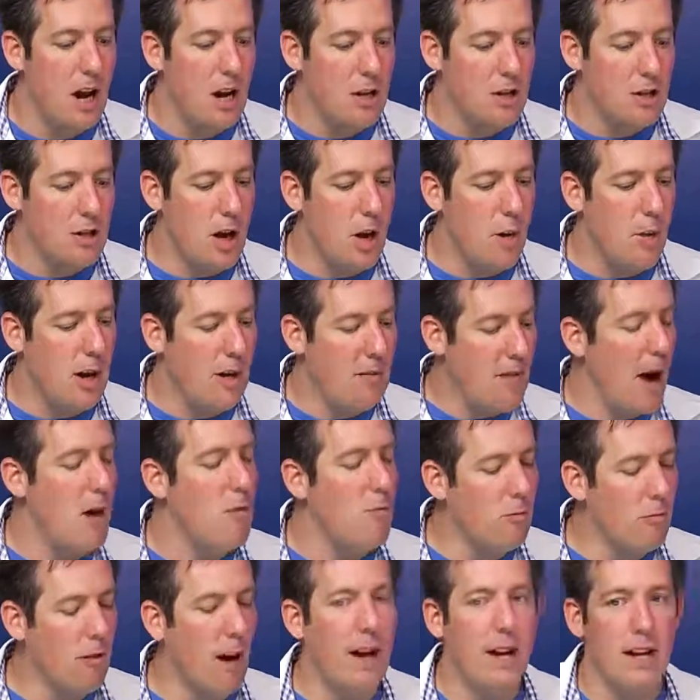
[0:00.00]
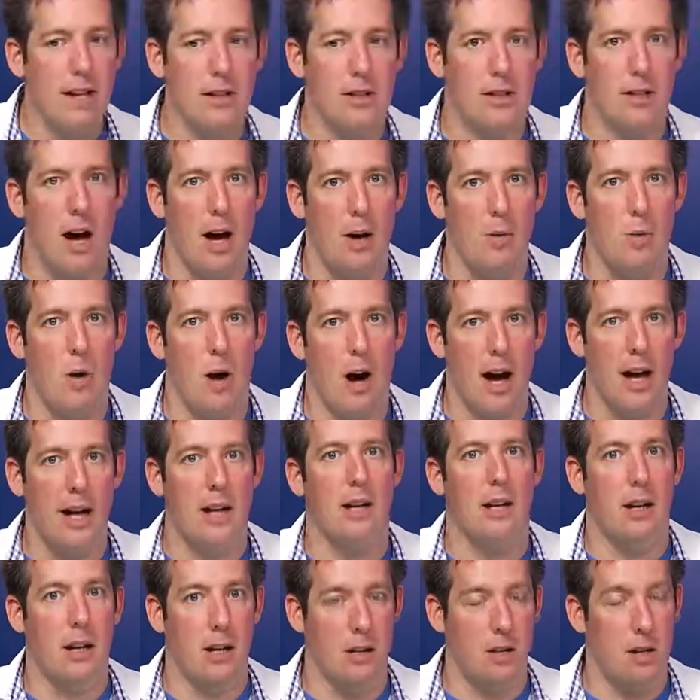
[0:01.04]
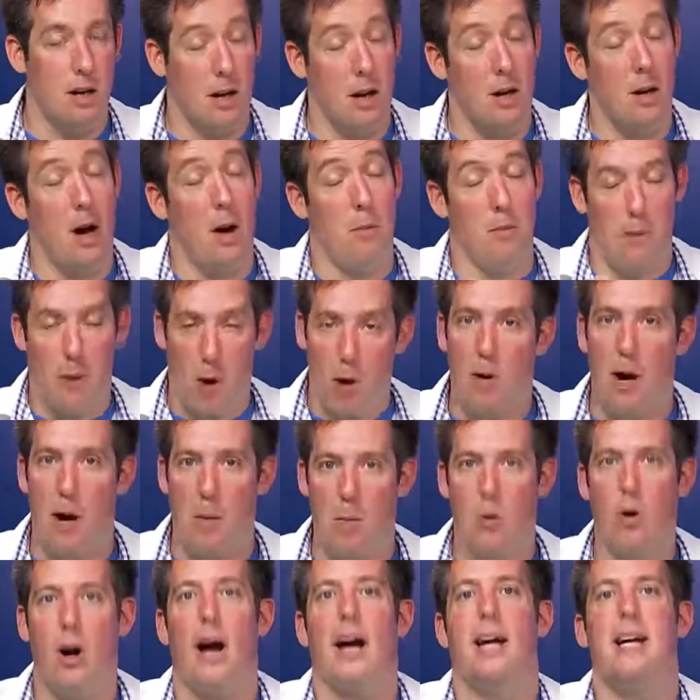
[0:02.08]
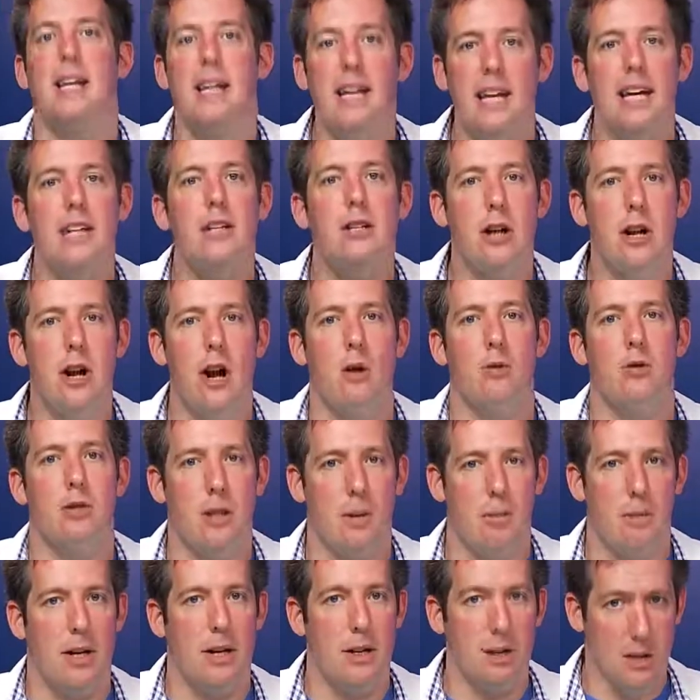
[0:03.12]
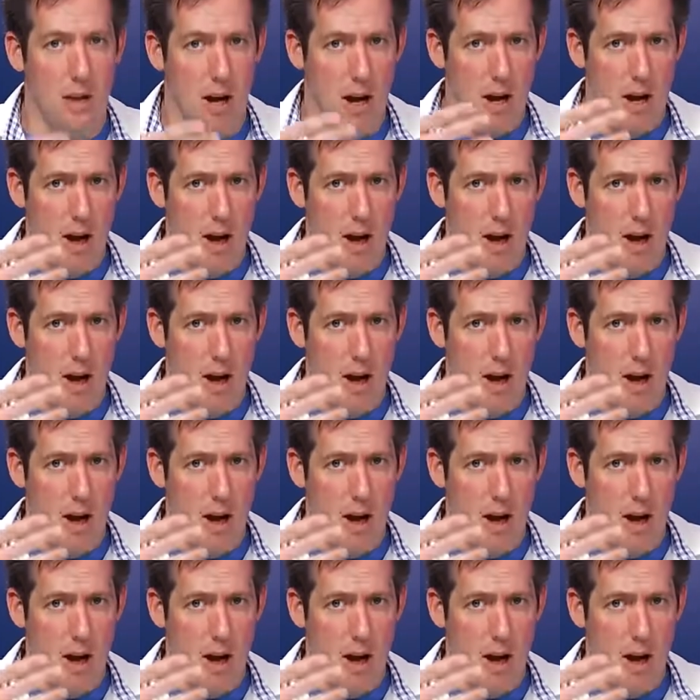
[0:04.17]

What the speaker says: So if I'm writing a sign a program where I need to know somebody's